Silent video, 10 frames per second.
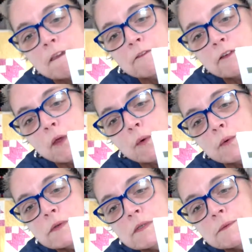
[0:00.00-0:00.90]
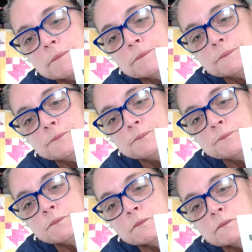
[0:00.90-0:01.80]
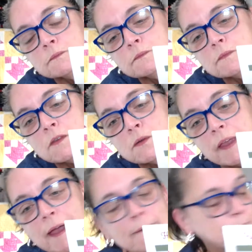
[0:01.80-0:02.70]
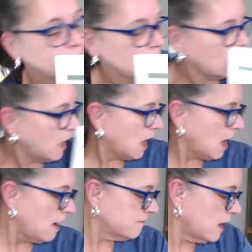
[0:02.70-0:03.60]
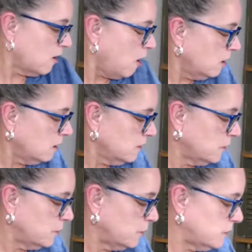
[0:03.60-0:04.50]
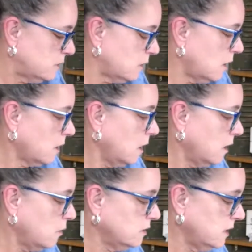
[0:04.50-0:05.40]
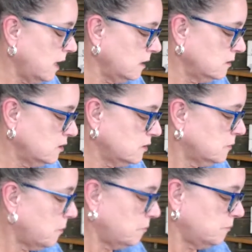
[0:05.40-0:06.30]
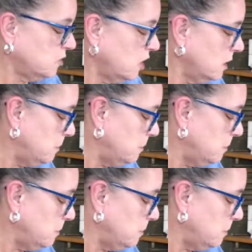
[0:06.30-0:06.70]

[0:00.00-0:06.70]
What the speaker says: For those. So yeah, I've got all of those cut out and just chain